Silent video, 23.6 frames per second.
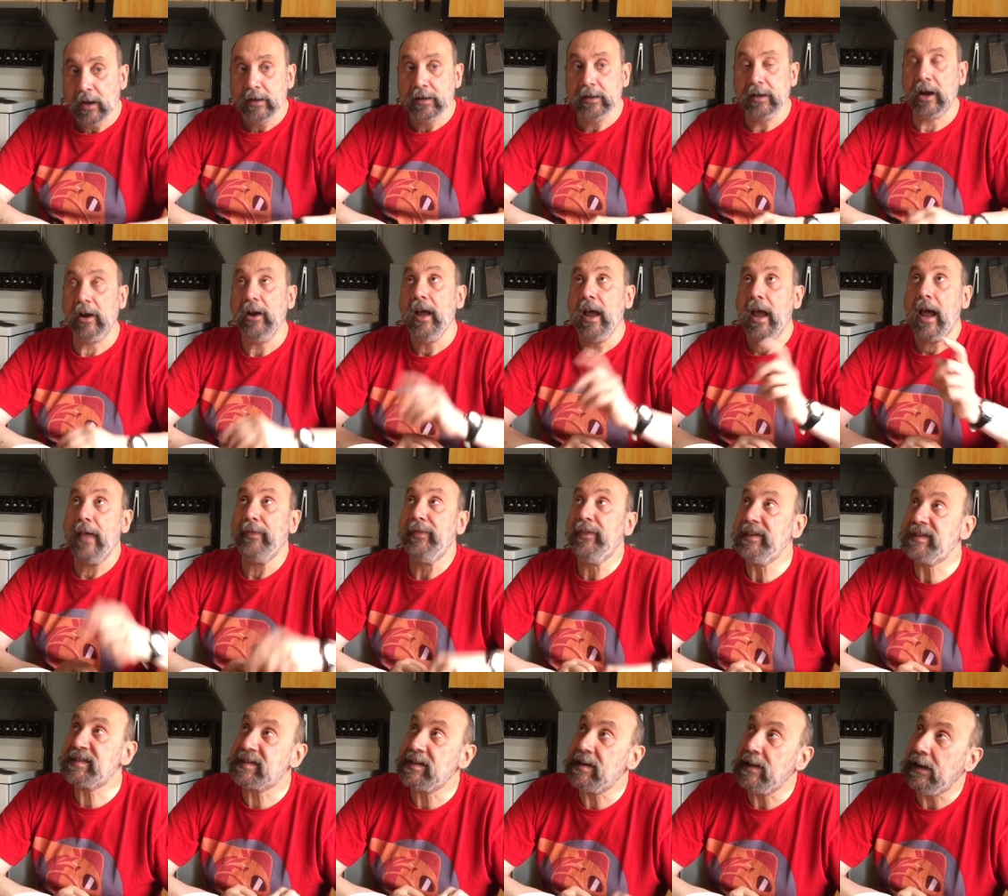You know, and
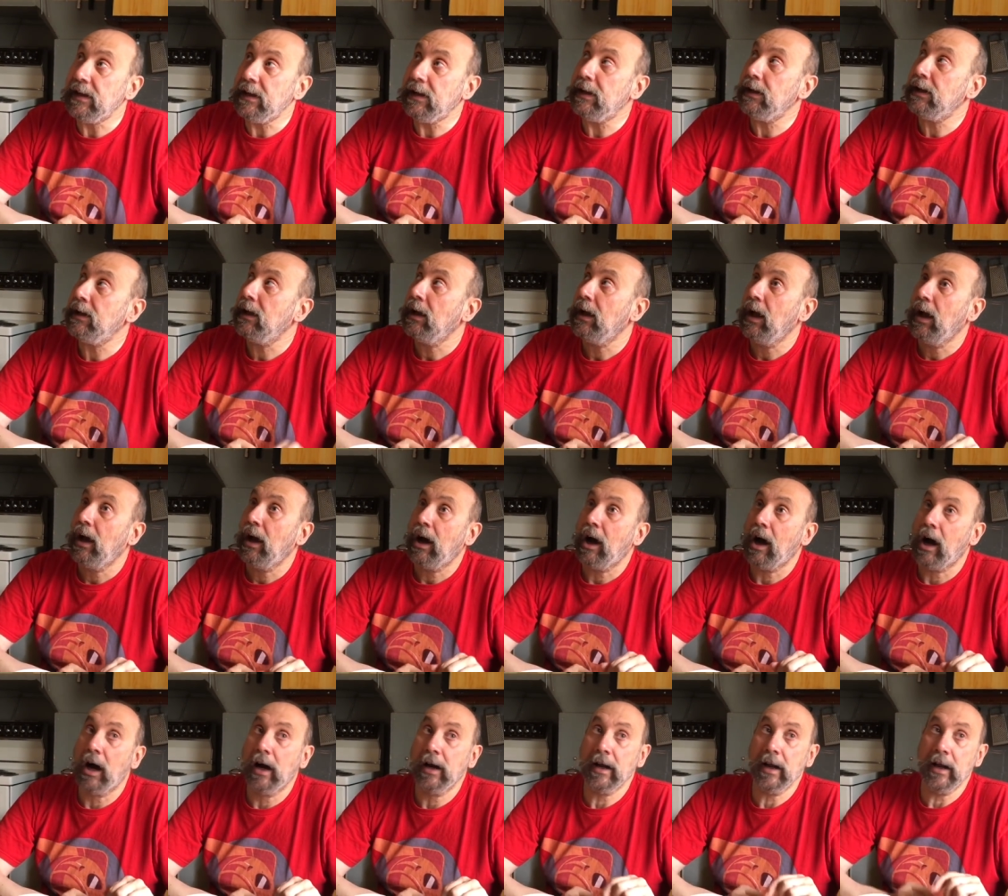this year
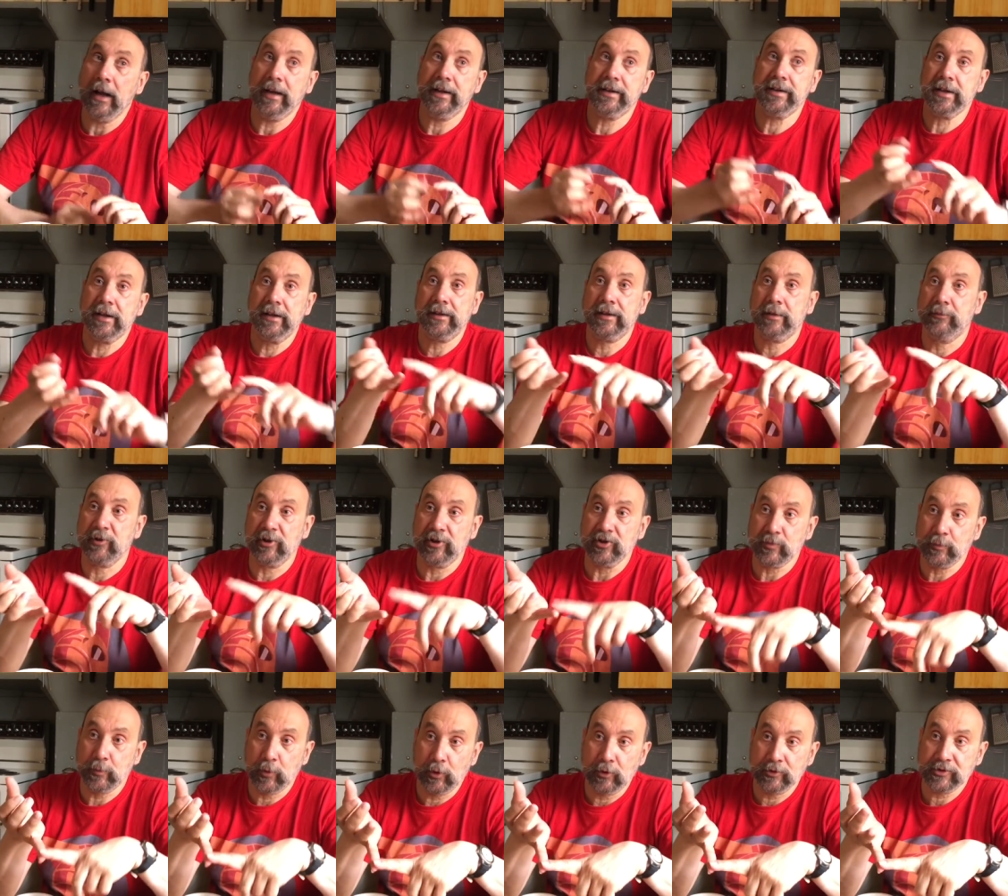I entered the
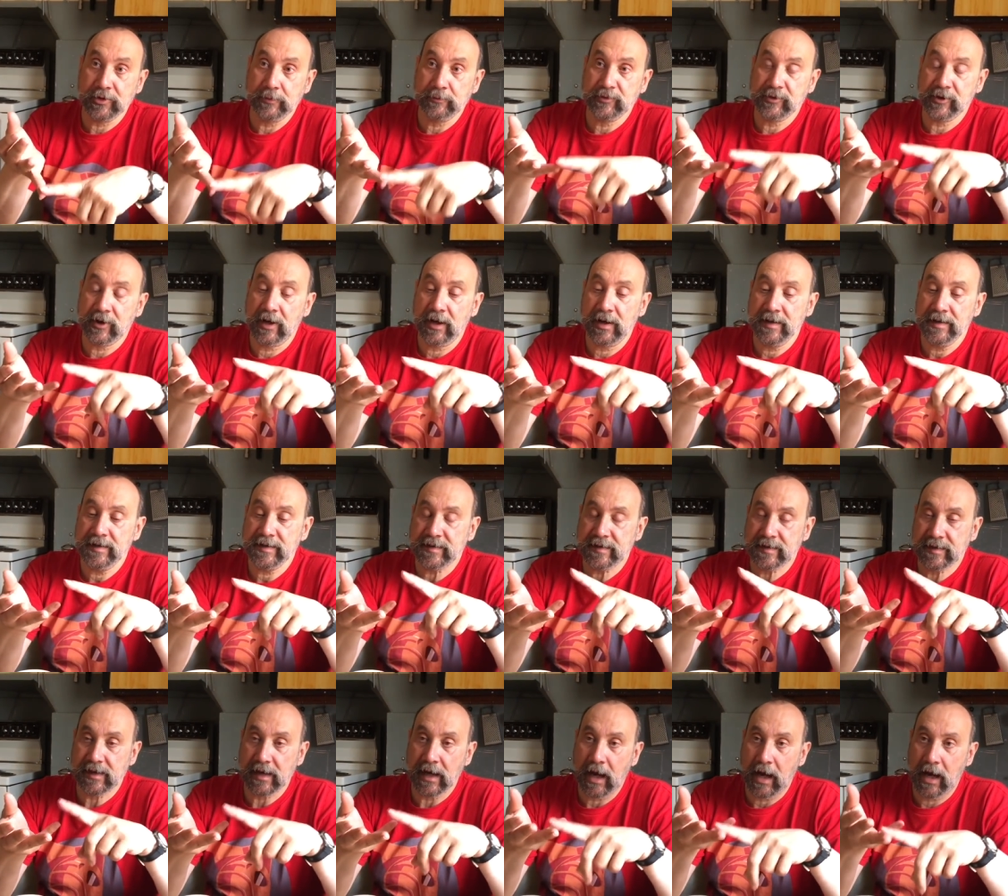British Portrait
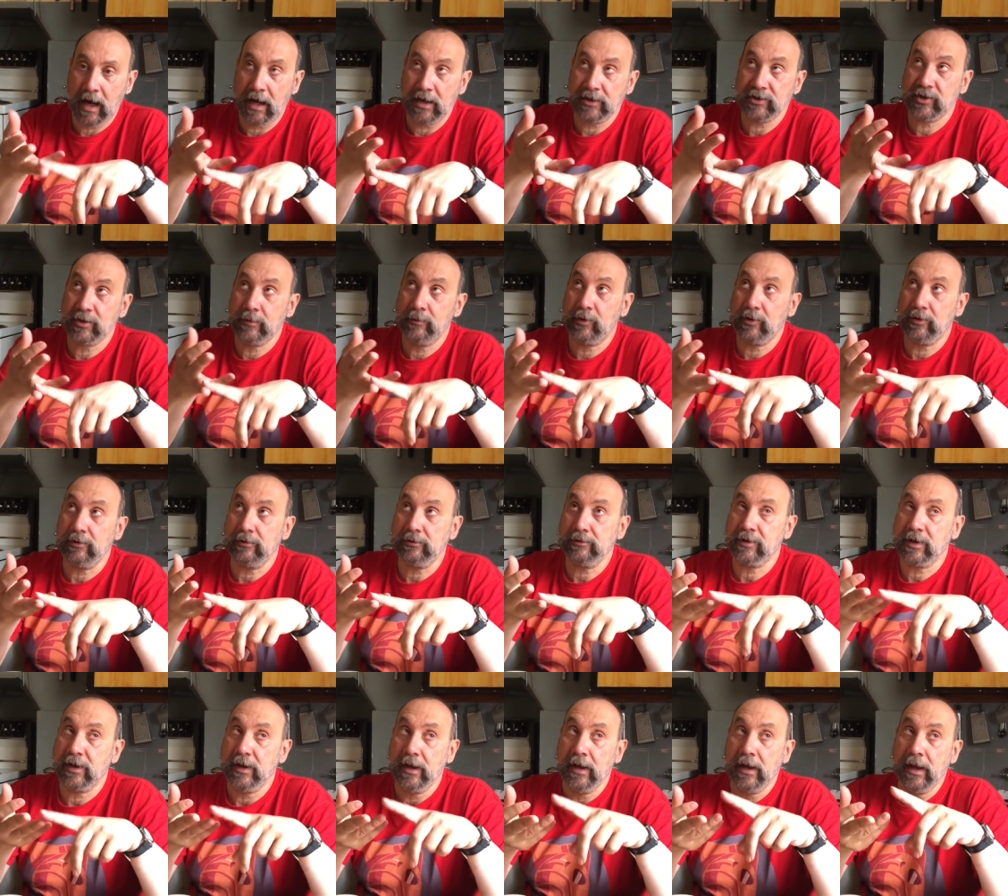Prize, the
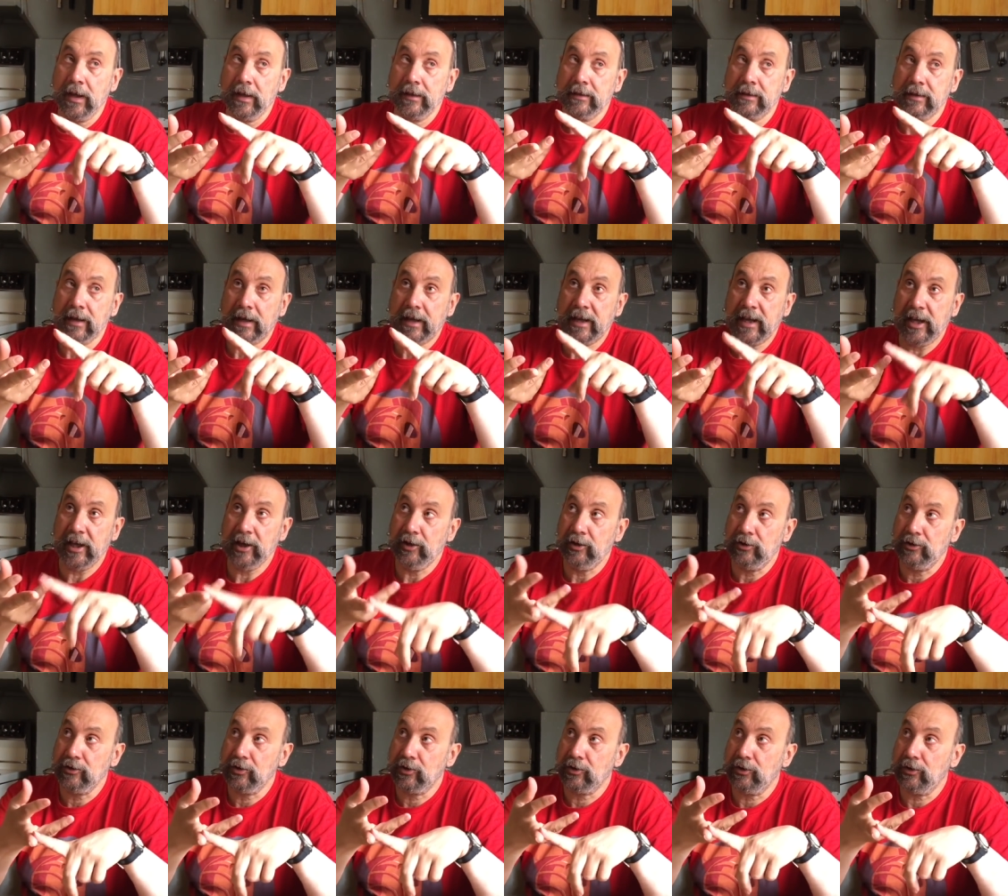Archibald, the
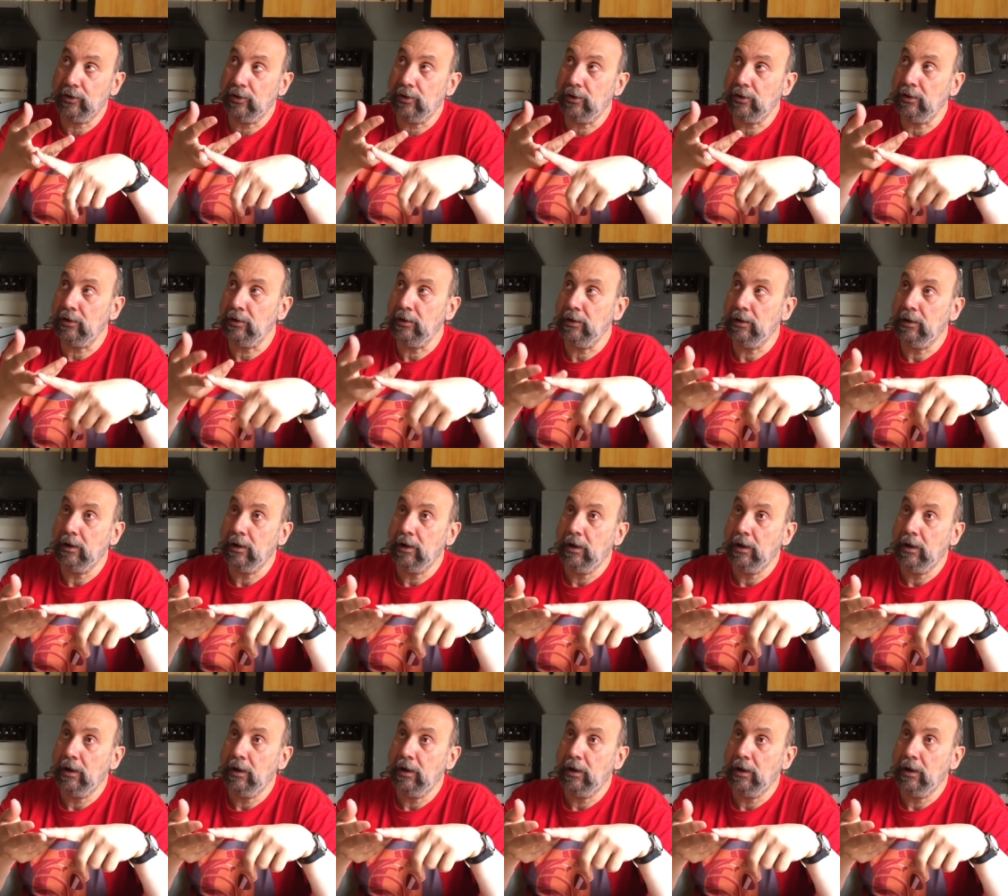Kilgore.